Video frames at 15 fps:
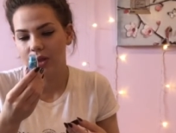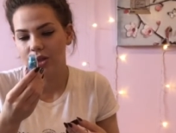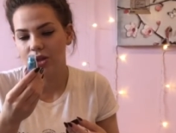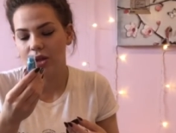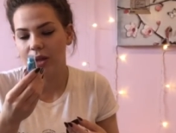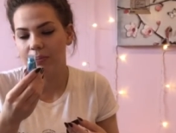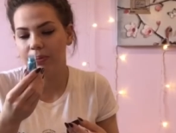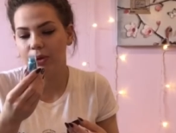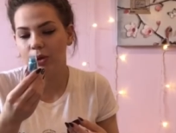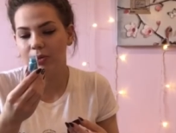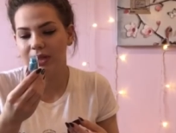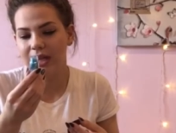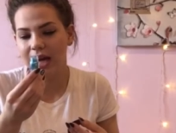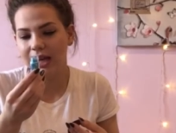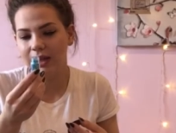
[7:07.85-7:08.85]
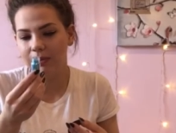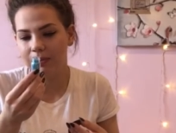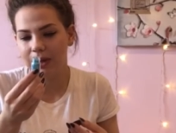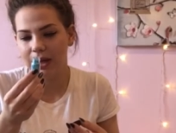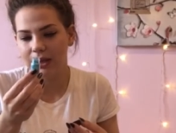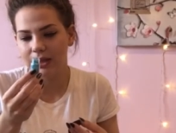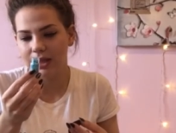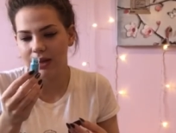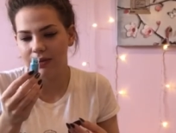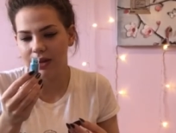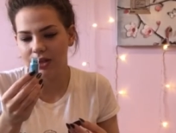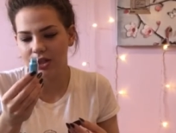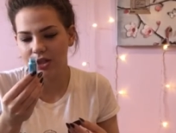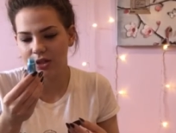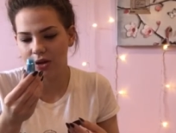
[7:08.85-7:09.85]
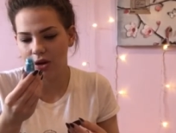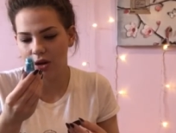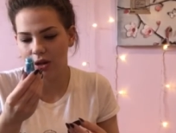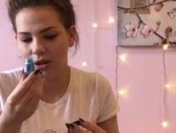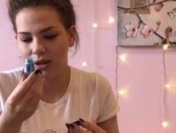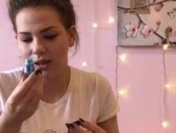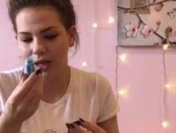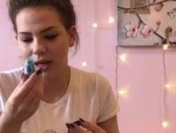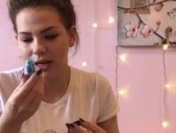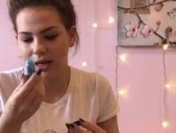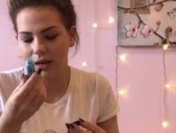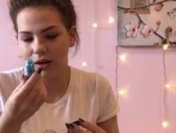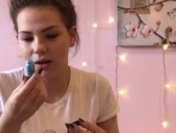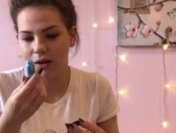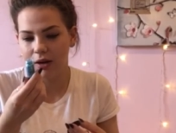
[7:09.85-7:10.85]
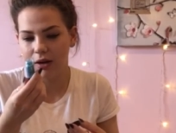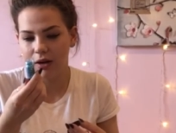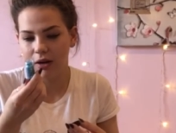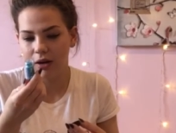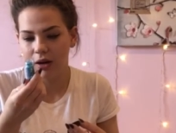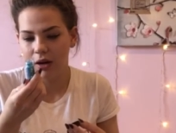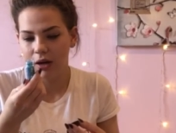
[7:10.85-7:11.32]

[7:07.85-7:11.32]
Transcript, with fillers: she's got like blue metallic bits and then she's got lighter,